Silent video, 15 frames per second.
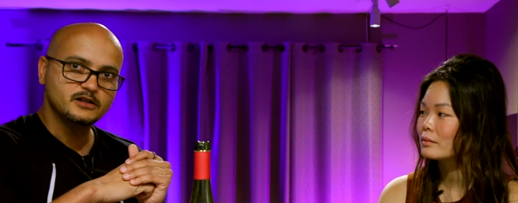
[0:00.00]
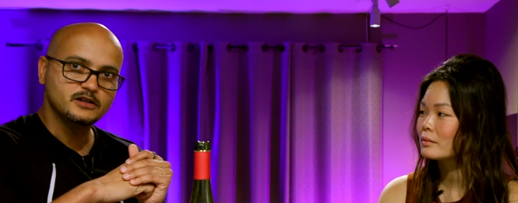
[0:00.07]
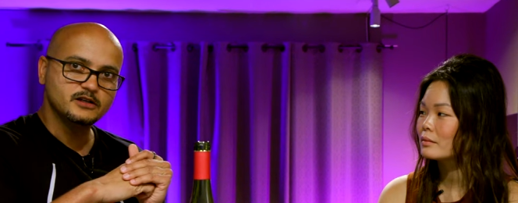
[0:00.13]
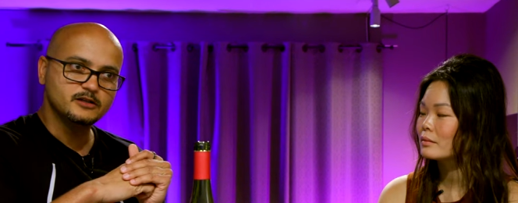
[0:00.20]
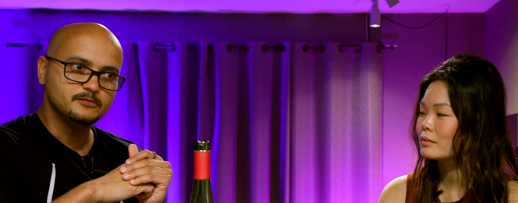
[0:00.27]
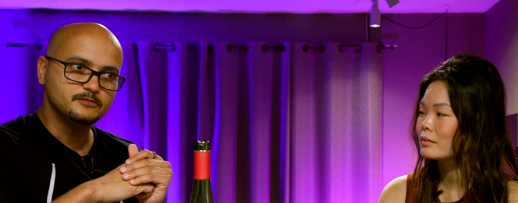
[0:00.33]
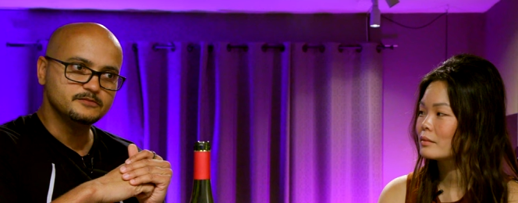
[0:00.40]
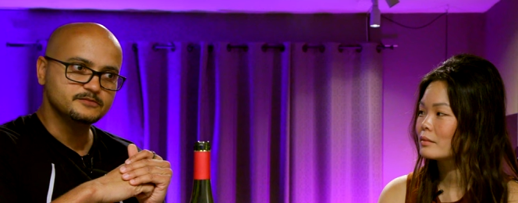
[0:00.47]

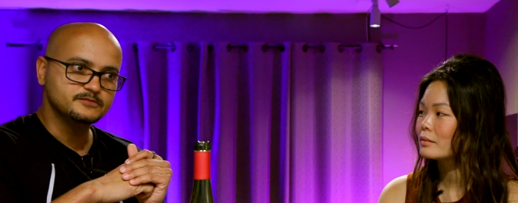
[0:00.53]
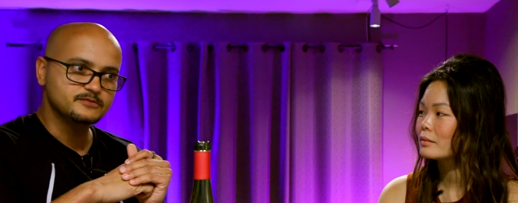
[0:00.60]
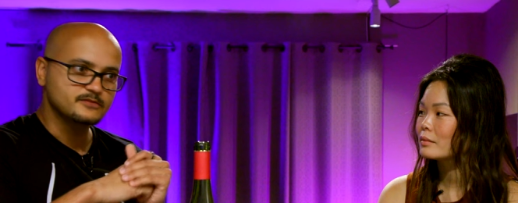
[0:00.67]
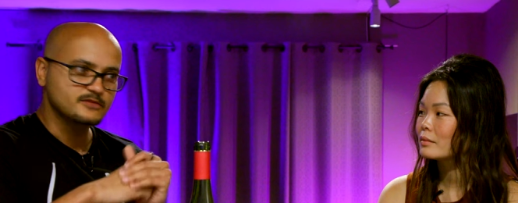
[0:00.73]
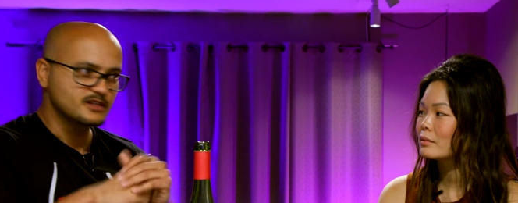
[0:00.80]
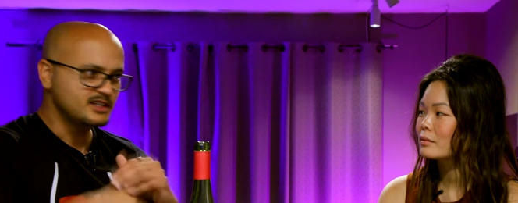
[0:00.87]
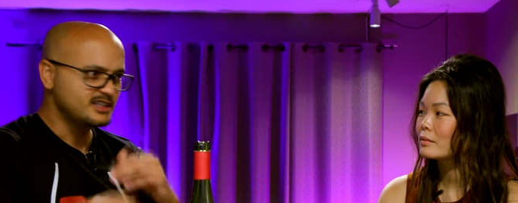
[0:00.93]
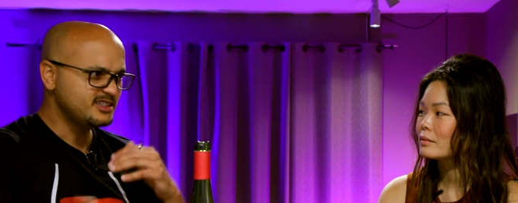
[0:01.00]
Speaker 1: Um,
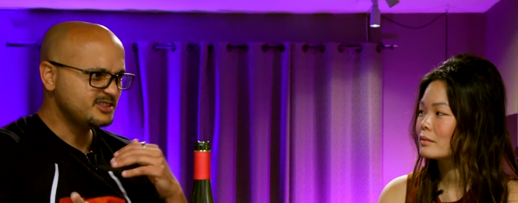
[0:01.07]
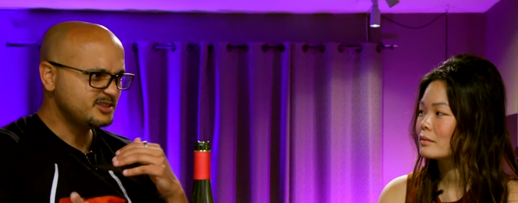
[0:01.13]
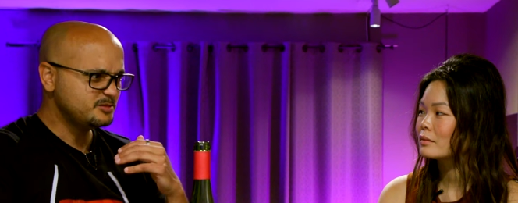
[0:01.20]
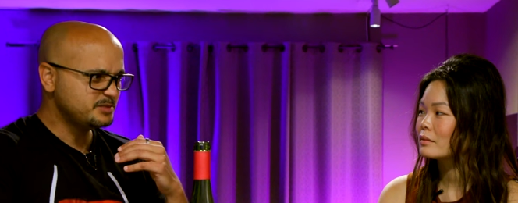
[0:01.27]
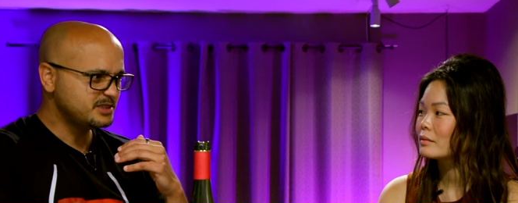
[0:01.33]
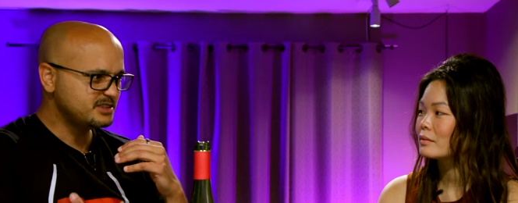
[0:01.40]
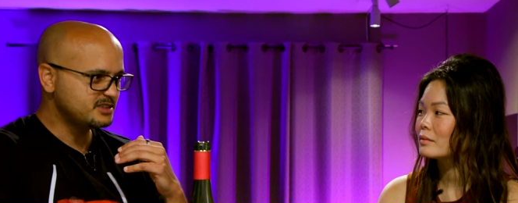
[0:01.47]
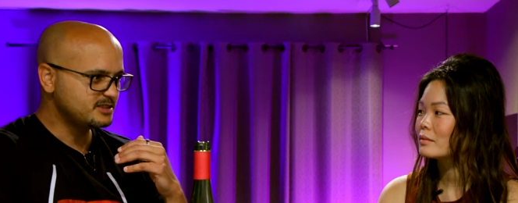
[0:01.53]
a little
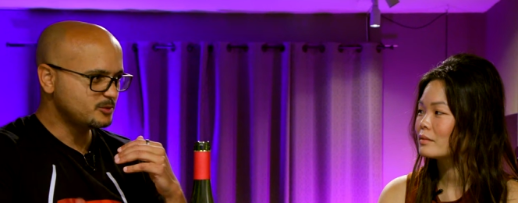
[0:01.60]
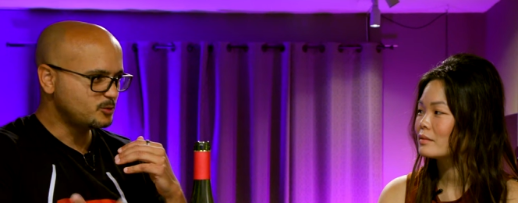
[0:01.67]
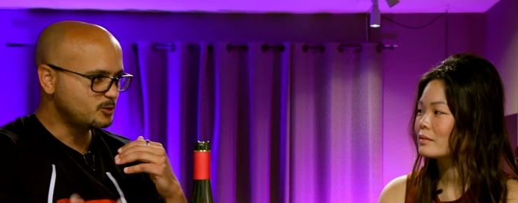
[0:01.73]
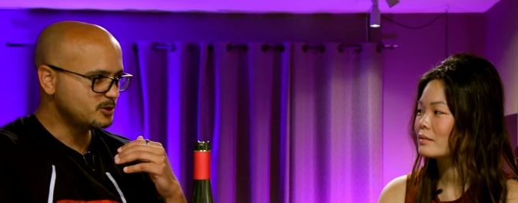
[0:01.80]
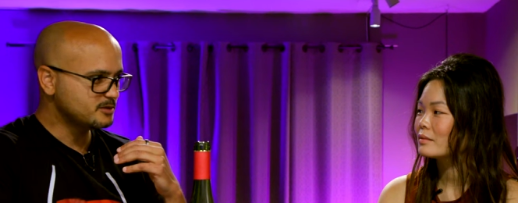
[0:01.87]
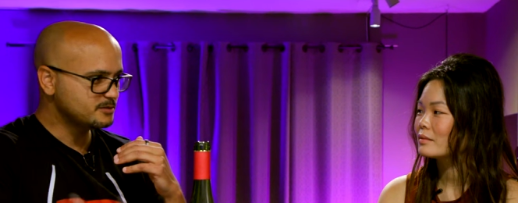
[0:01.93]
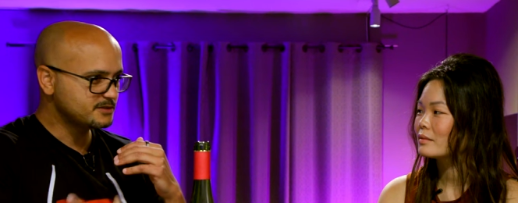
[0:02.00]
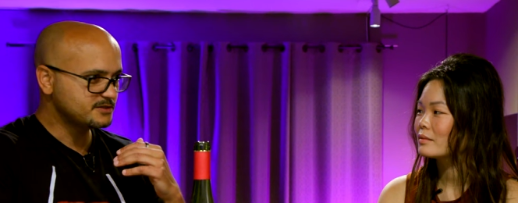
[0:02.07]
bit of
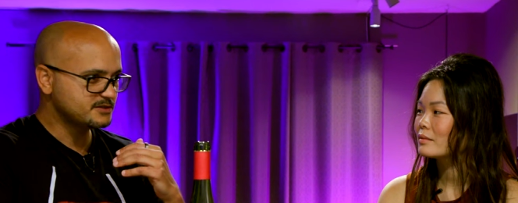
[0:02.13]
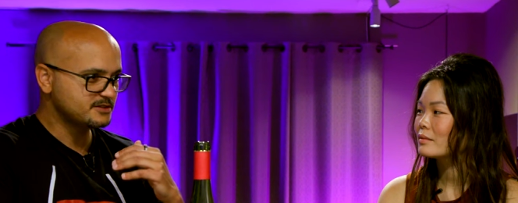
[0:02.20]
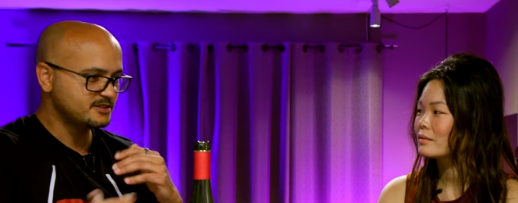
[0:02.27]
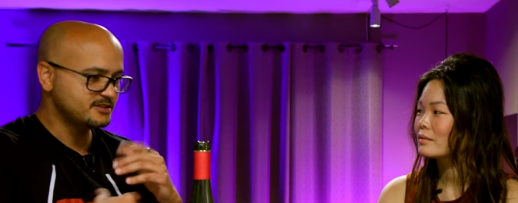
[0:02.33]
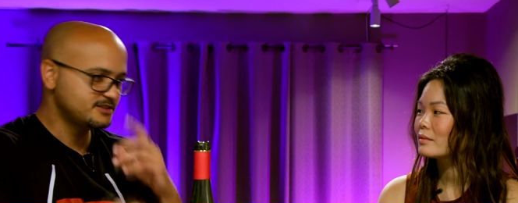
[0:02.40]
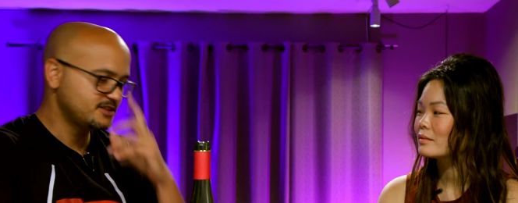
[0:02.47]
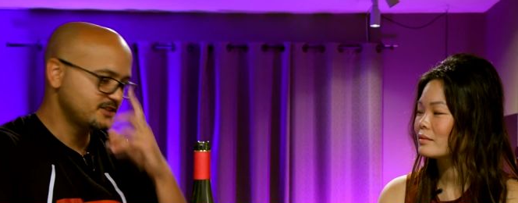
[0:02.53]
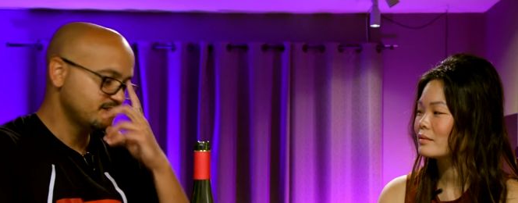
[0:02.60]
warmth
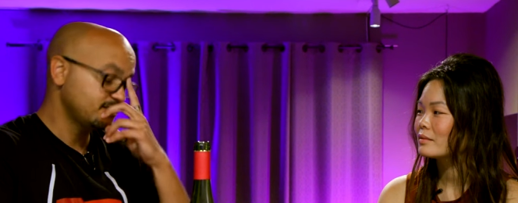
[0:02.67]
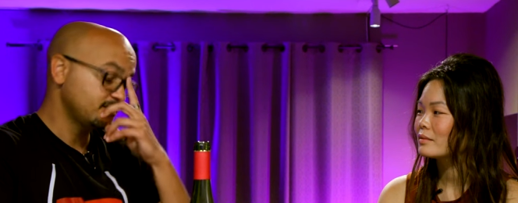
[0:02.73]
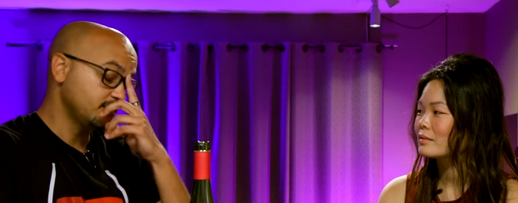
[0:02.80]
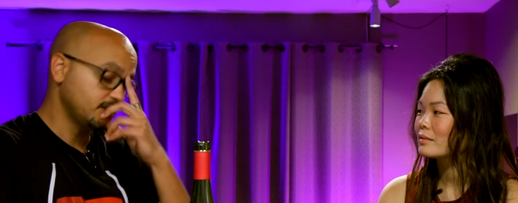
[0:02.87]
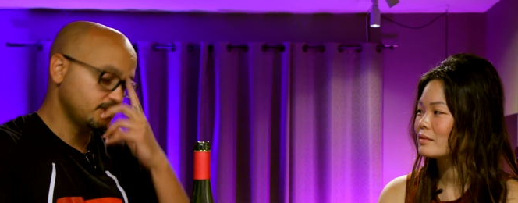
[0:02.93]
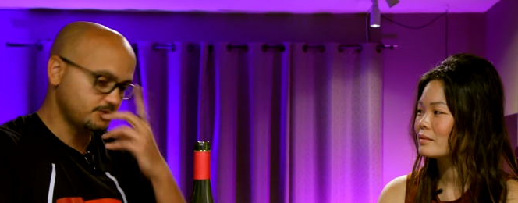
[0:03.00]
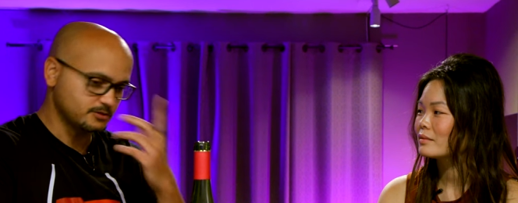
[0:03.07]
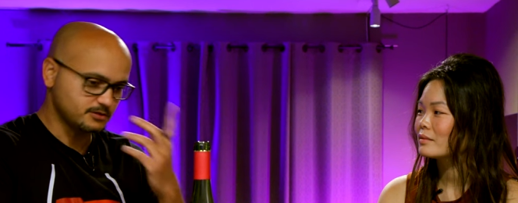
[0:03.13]
on the chest
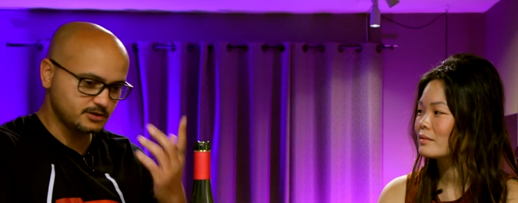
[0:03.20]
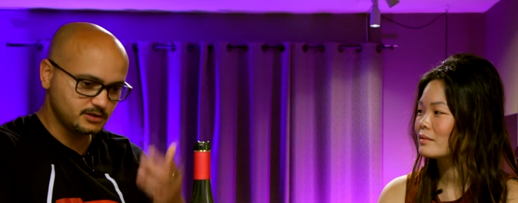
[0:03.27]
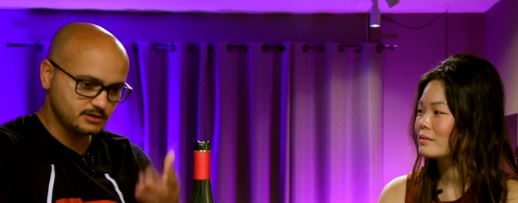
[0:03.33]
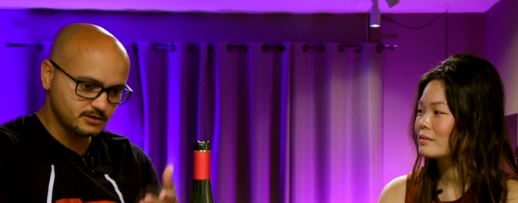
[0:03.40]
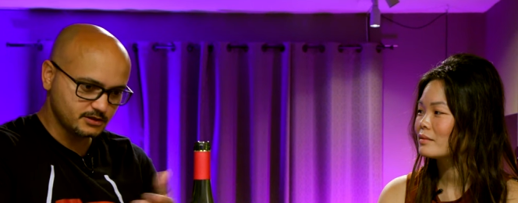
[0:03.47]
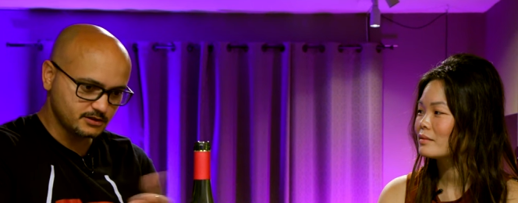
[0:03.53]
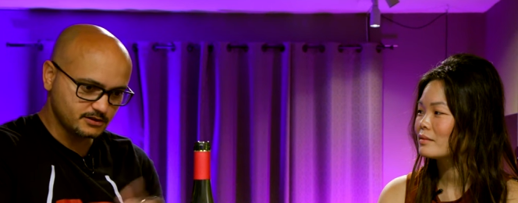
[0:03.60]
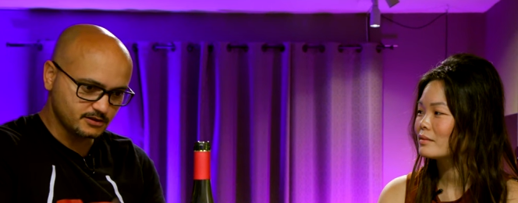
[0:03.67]
naturally.
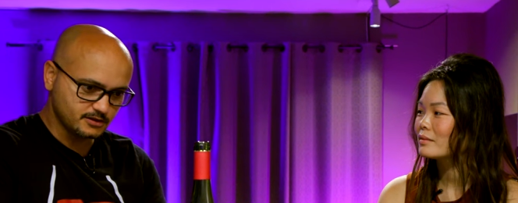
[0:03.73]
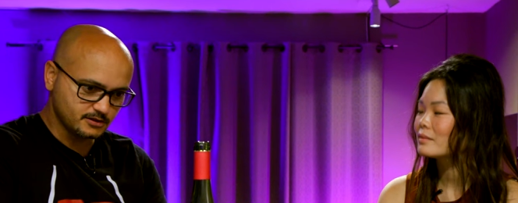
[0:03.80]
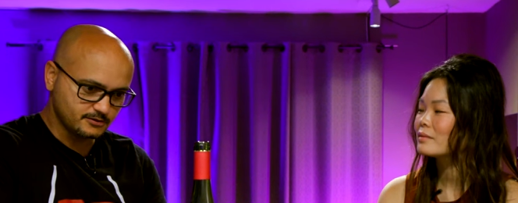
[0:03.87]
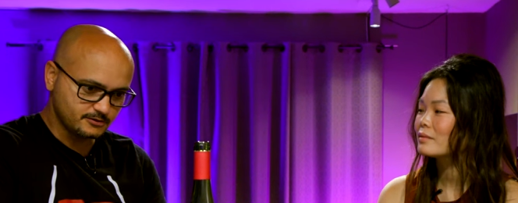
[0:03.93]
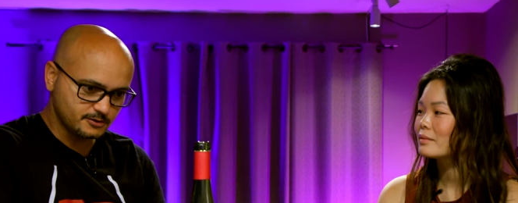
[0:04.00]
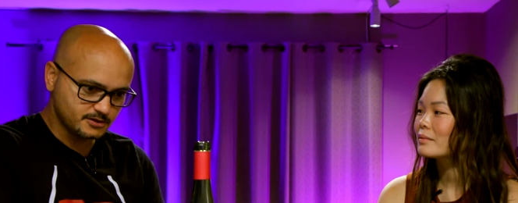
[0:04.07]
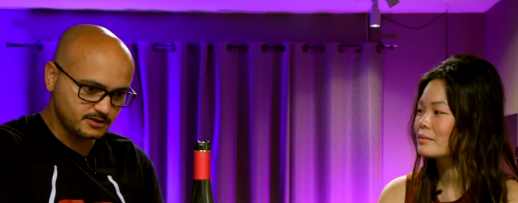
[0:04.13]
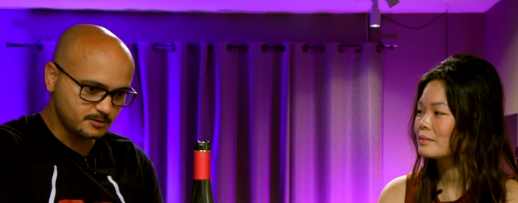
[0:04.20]
It's uh,
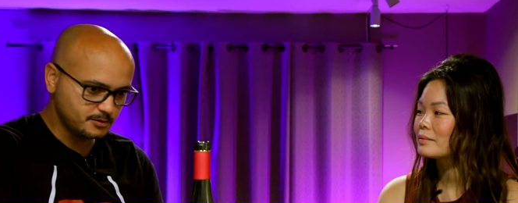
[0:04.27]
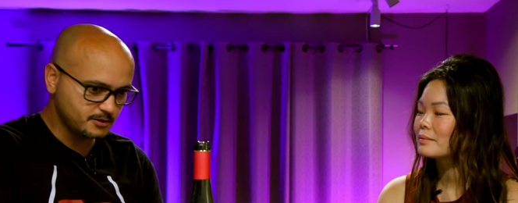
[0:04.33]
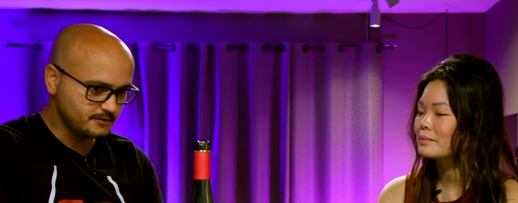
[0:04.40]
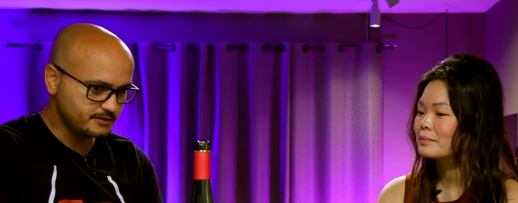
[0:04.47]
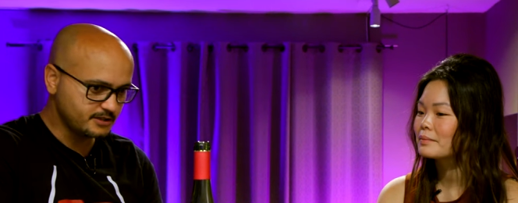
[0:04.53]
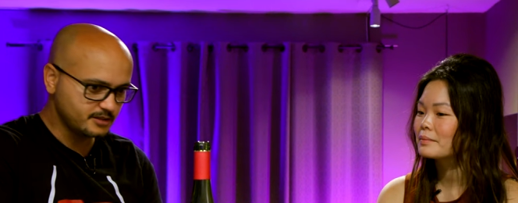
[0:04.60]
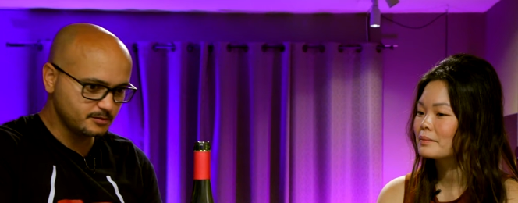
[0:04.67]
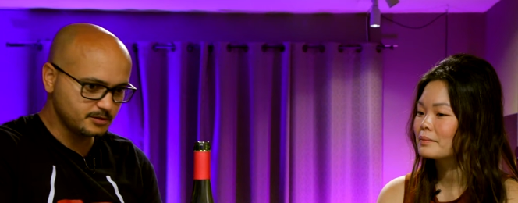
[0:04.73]

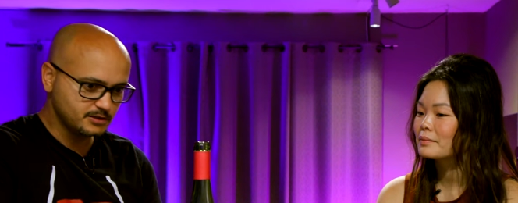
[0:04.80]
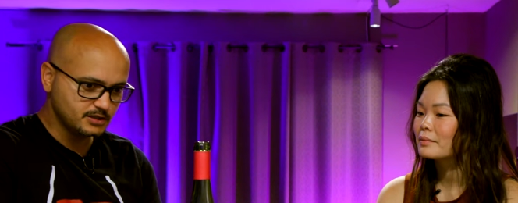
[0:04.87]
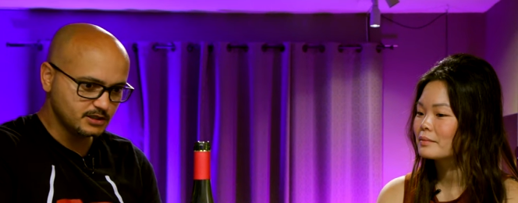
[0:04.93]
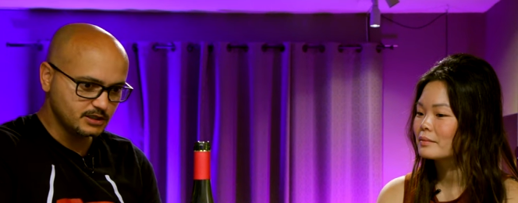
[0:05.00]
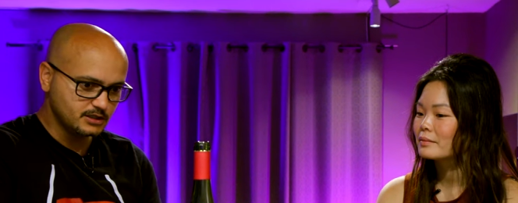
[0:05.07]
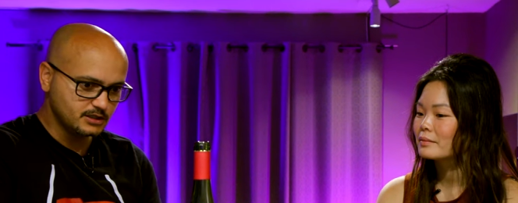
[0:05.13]
14.5, but